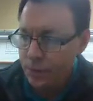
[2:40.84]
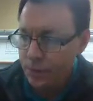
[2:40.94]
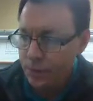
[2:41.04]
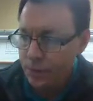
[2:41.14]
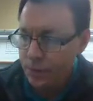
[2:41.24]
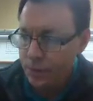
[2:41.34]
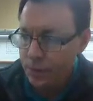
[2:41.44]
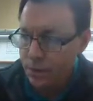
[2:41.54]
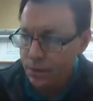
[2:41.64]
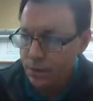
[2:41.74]
r
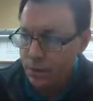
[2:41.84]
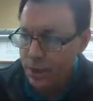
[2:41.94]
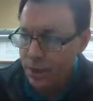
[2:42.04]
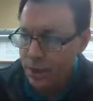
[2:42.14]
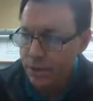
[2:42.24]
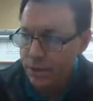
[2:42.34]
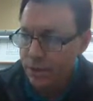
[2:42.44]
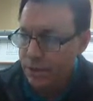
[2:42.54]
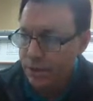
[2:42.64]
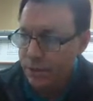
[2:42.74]
over
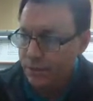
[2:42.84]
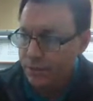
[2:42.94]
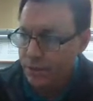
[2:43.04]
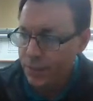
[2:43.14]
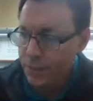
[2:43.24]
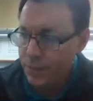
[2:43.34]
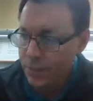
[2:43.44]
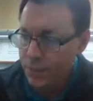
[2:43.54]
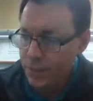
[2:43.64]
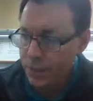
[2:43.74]
x,
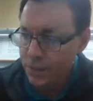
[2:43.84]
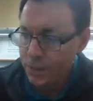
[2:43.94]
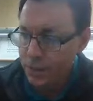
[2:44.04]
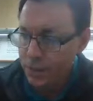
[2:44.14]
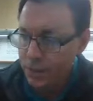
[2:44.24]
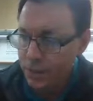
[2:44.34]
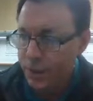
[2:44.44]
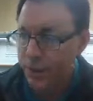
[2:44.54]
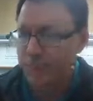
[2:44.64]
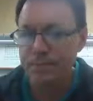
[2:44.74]
and x over
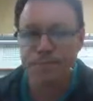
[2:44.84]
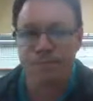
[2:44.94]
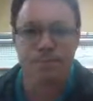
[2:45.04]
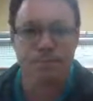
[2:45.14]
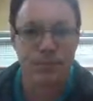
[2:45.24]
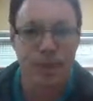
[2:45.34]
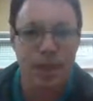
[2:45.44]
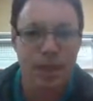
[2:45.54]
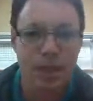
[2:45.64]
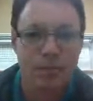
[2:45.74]
y.
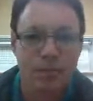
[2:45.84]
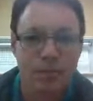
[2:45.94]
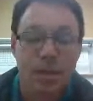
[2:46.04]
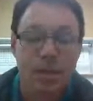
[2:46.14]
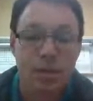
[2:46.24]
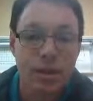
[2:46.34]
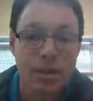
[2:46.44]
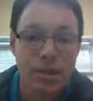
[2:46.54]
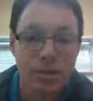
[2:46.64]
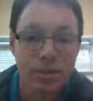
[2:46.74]
Okay? So
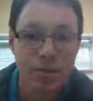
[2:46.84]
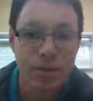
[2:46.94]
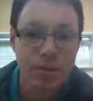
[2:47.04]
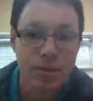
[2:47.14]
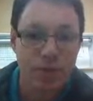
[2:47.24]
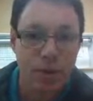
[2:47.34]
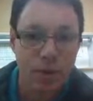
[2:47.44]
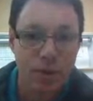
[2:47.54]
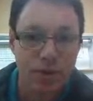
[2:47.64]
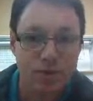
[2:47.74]
it's actually pretty
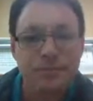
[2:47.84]
straightforward.